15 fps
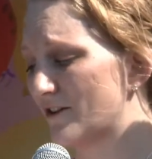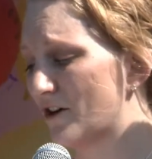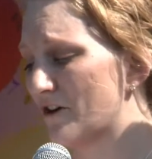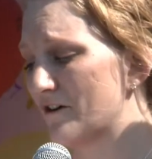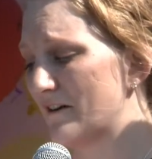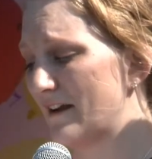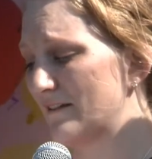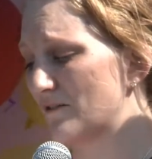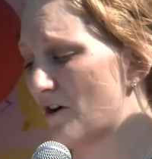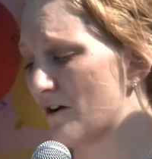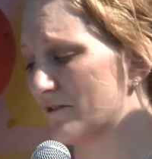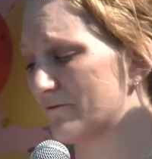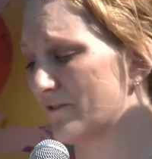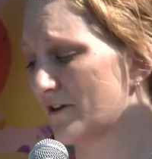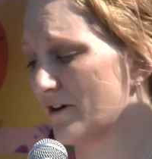hurt and
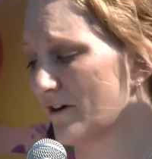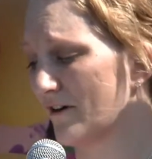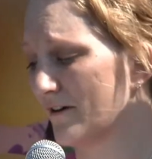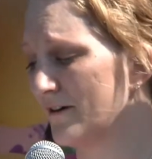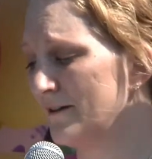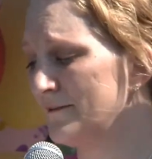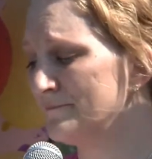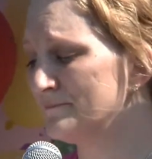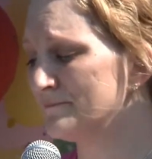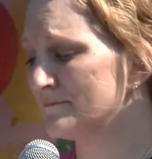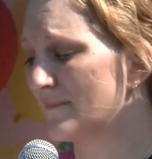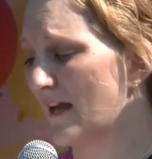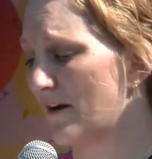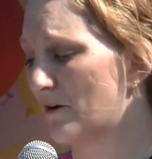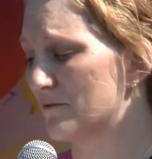long for her.
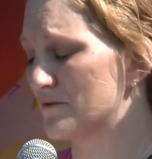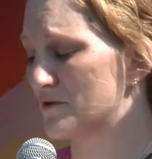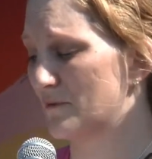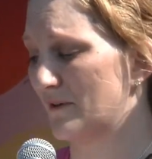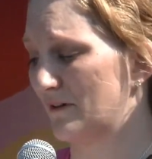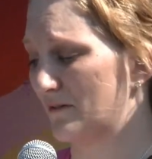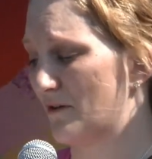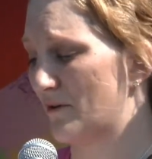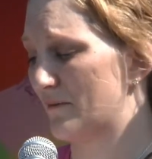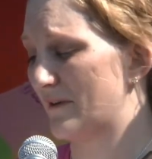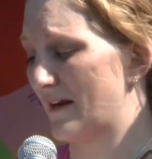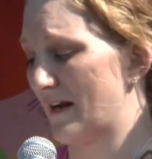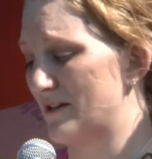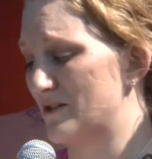I don't do it alone, and I